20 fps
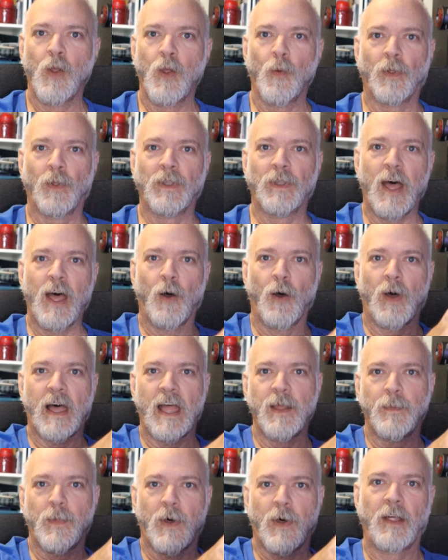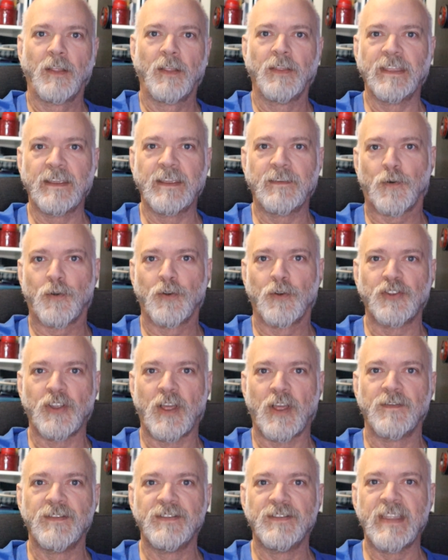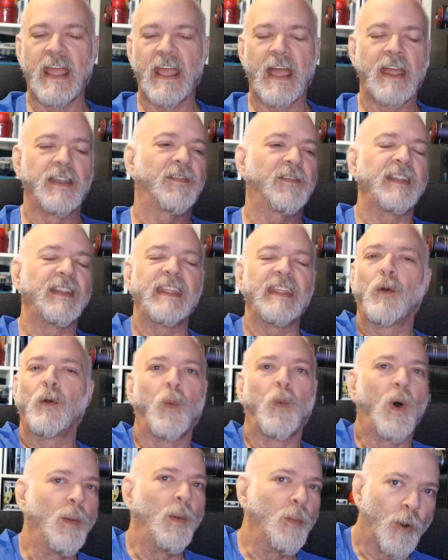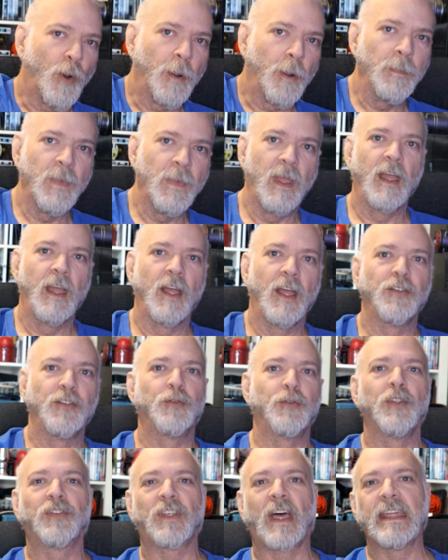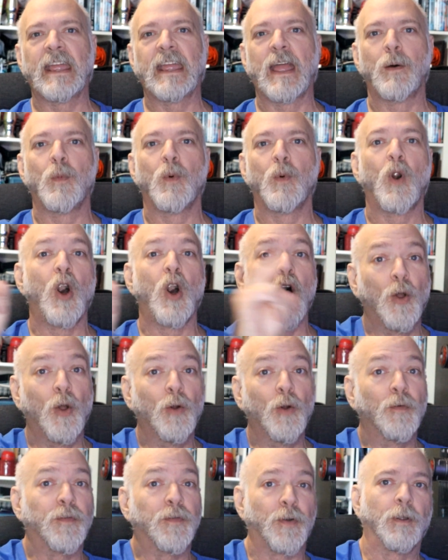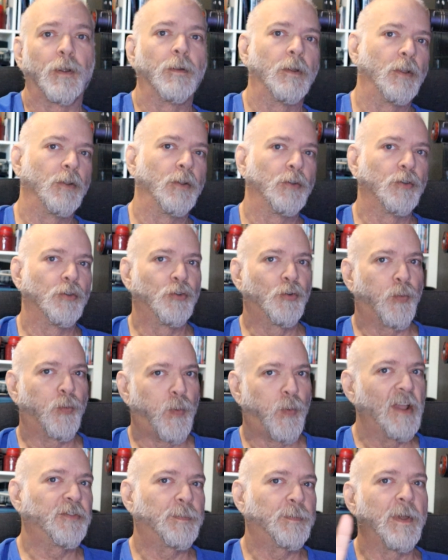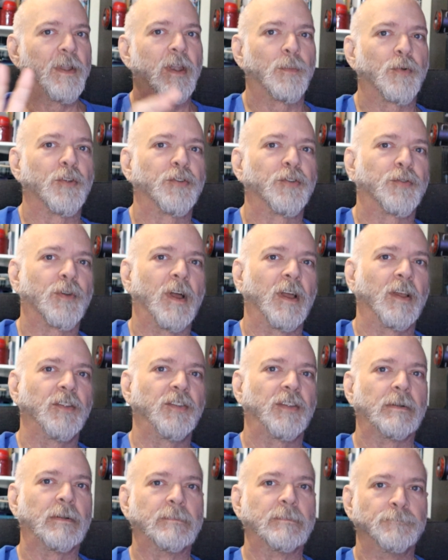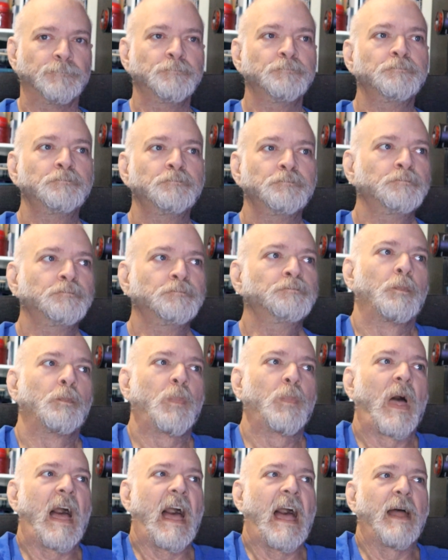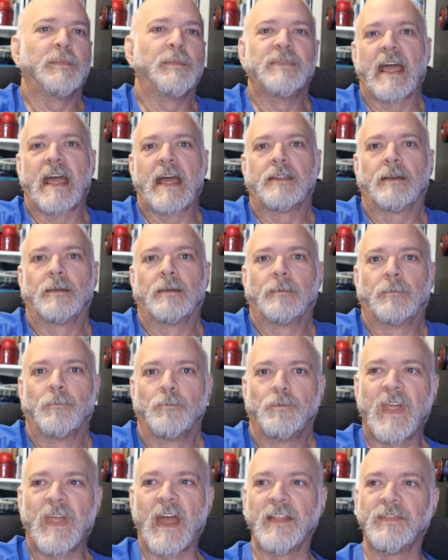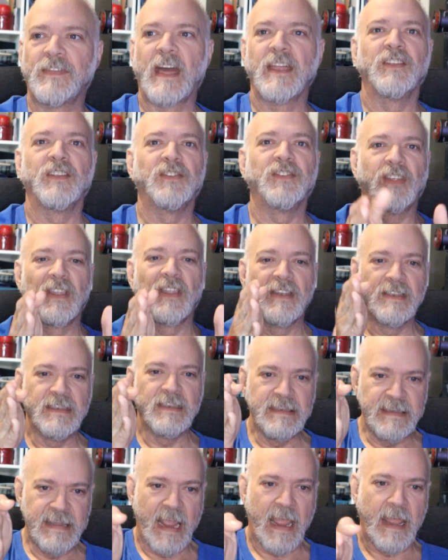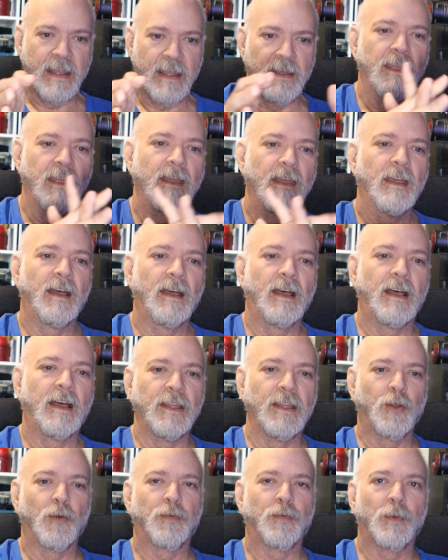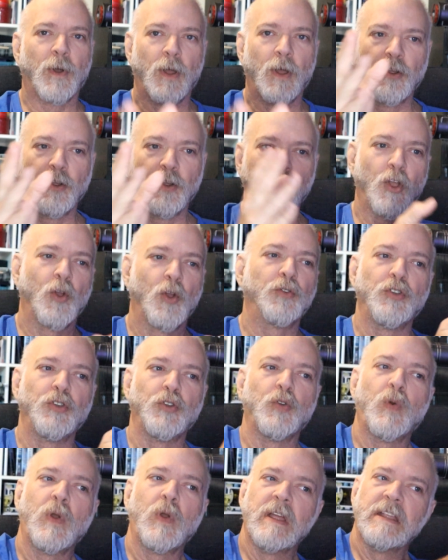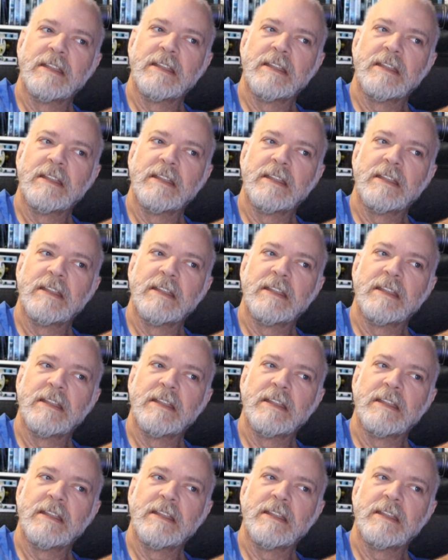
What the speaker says: Well, now I'm on the verge of dead. If I take 1 more, as soon as I am over twice my number of shrugs, I'm dead. That is dead. You go from unco to